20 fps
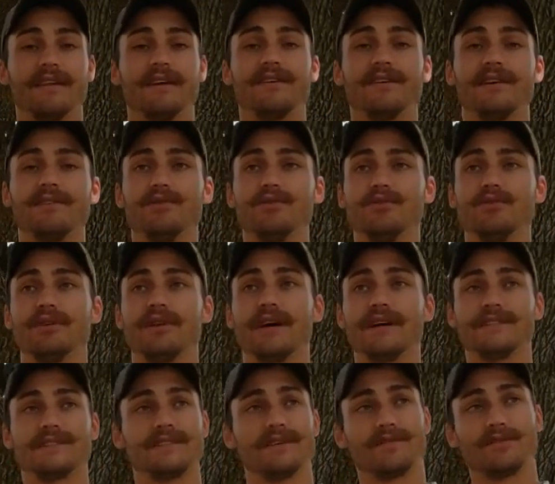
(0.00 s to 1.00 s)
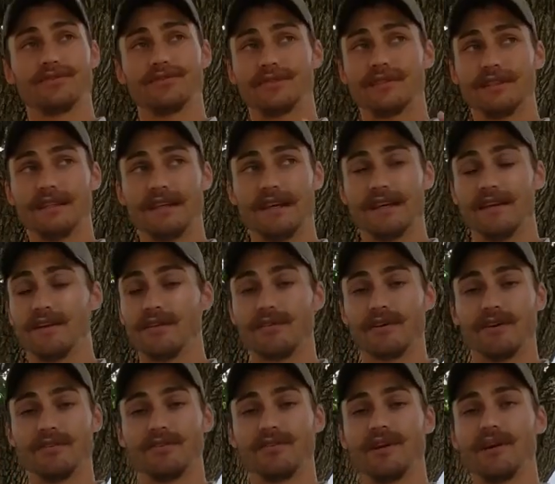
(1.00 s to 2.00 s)
That'll give you a nice diversity in and
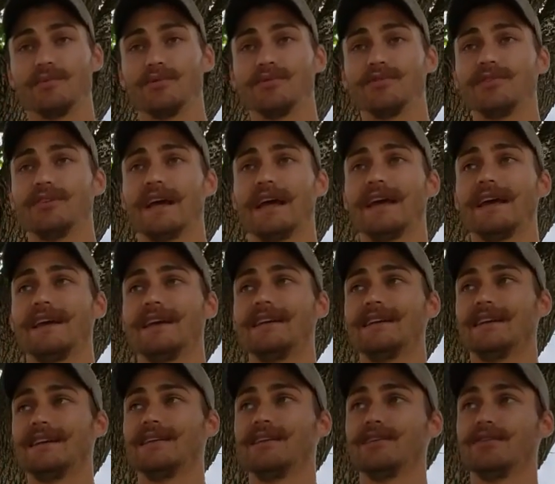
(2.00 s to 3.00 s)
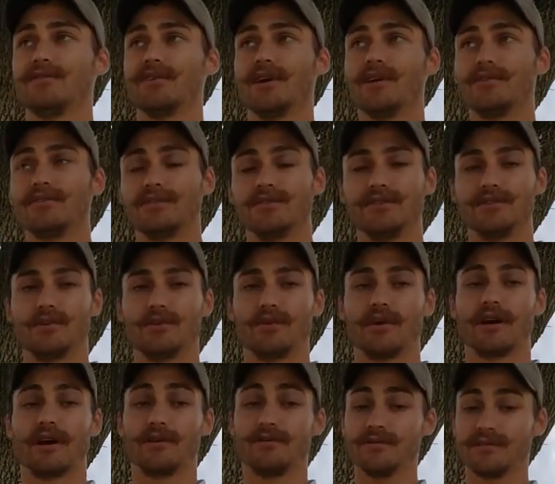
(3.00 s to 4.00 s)
around your neighborhood and in and around
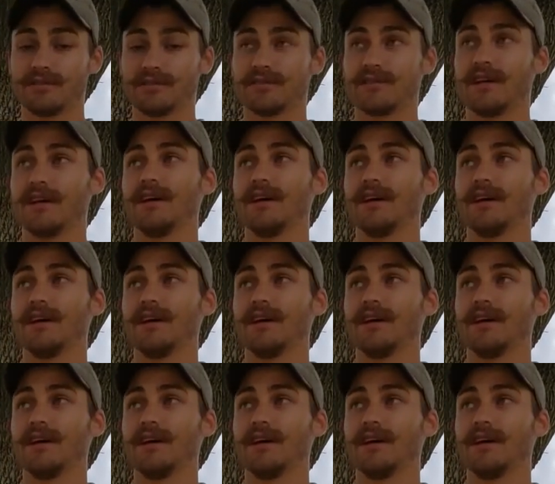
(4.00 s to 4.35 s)
your house.